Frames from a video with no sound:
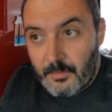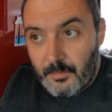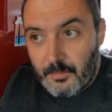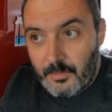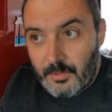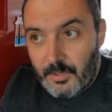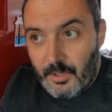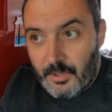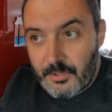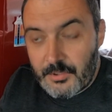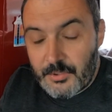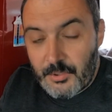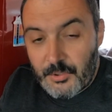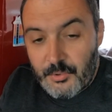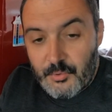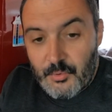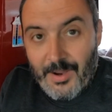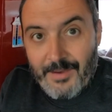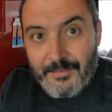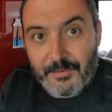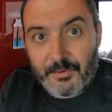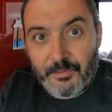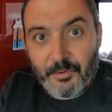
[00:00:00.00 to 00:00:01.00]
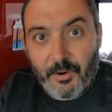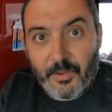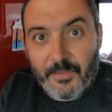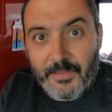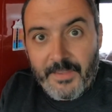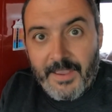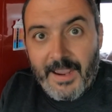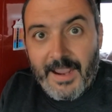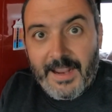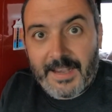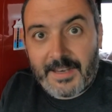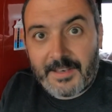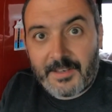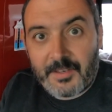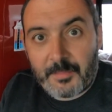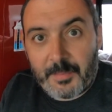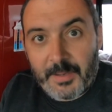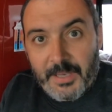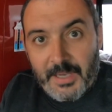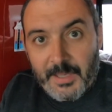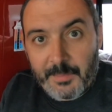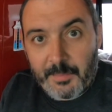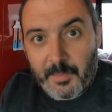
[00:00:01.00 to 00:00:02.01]
we're now sort of driving around the island,
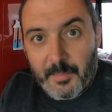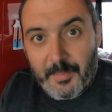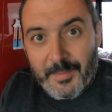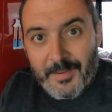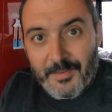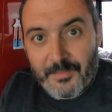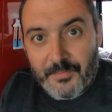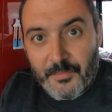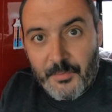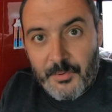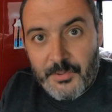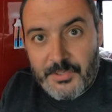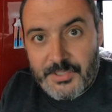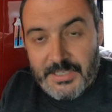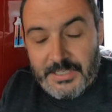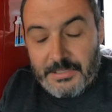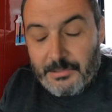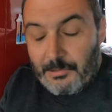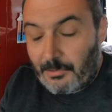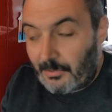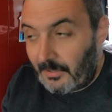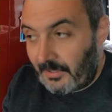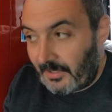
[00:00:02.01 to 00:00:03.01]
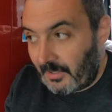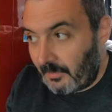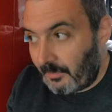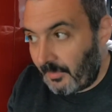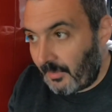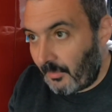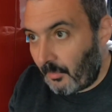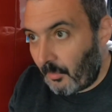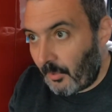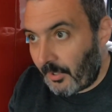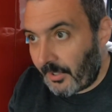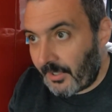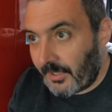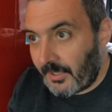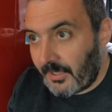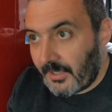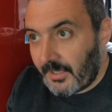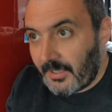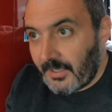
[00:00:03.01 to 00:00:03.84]
picking up a bit of 4G, doing a little bit of work.